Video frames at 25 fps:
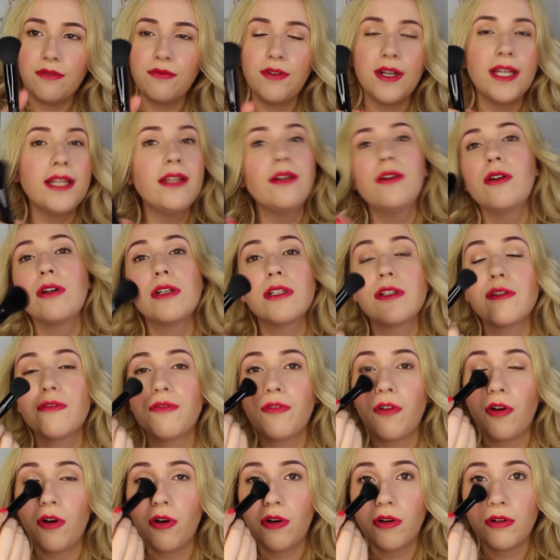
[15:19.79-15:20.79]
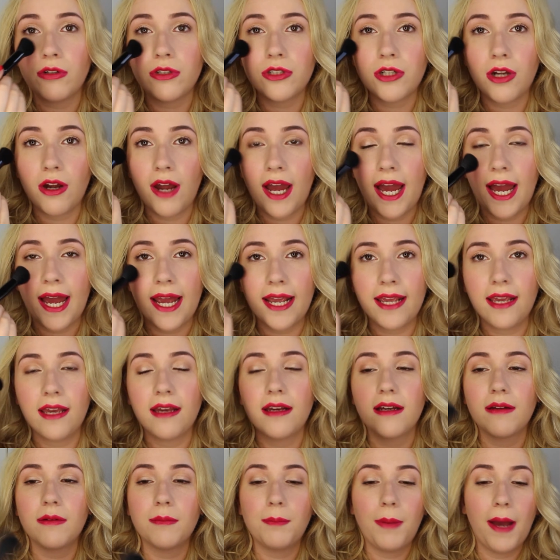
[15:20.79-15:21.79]
Really good for under
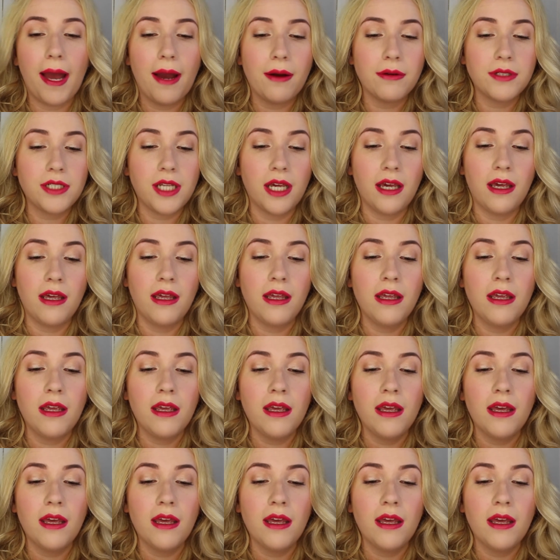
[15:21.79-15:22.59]
eye powder,